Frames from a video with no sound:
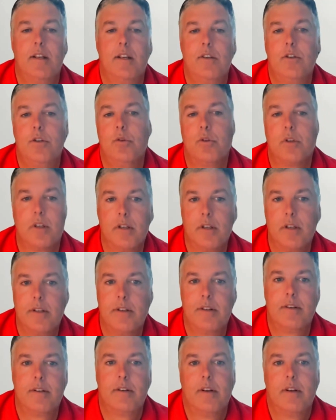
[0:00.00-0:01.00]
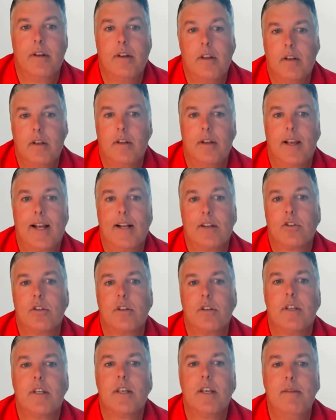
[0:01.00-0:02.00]
you can
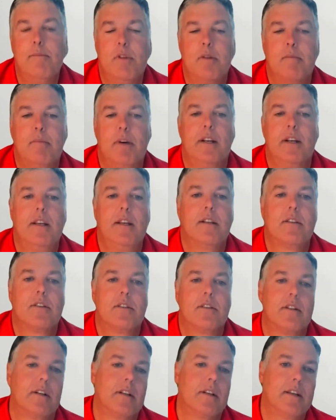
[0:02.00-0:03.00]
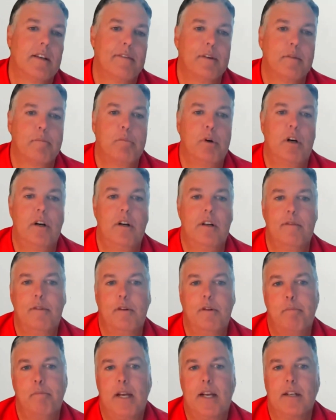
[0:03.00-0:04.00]
actually keep the money instead of giving part of
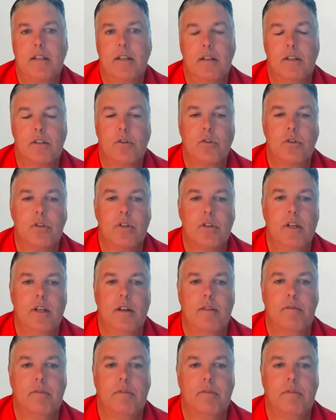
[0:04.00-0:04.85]
it back to Uncle Sam.